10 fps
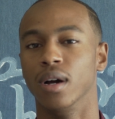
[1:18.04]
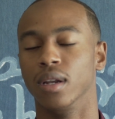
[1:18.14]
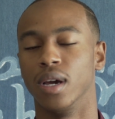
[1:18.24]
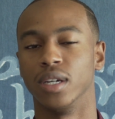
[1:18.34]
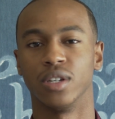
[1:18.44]

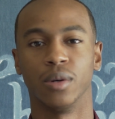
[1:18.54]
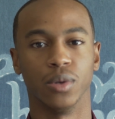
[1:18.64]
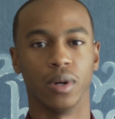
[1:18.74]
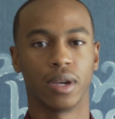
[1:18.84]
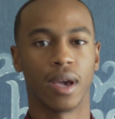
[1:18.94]
Uh, last year I
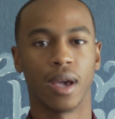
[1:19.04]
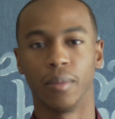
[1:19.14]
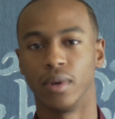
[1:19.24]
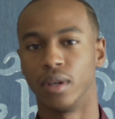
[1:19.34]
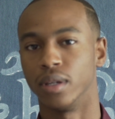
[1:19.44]
was on
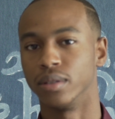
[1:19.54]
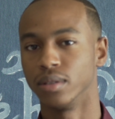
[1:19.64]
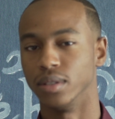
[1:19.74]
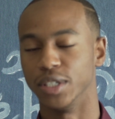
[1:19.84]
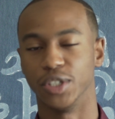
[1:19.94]

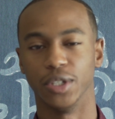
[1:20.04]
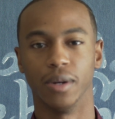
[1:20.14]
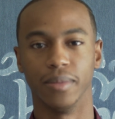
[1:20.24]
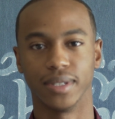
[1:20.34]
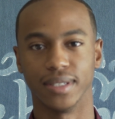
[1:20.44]
cabinet, this
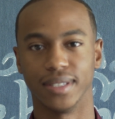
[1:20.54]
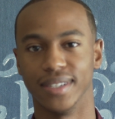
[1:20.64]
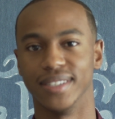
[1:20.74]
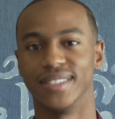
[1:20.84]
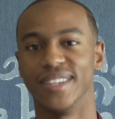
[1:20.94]
year I'm Mr.
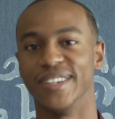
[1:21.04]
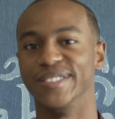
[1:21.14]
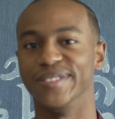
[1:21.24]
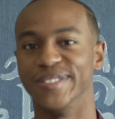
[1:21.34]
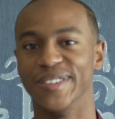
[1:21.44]

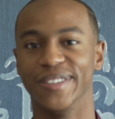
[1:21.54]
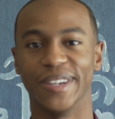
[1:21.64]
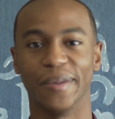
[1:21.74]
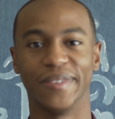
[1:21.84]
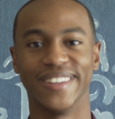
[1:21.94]
CSA. You know,
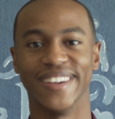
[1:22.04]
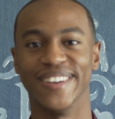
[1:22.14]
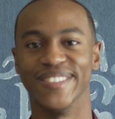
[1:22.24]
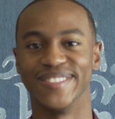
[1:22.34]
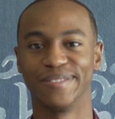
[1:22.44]
look at me
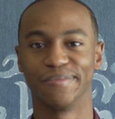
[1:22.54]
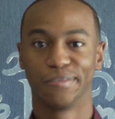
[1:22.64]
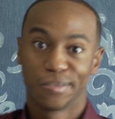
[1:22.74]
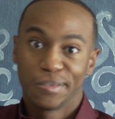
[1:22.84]
now.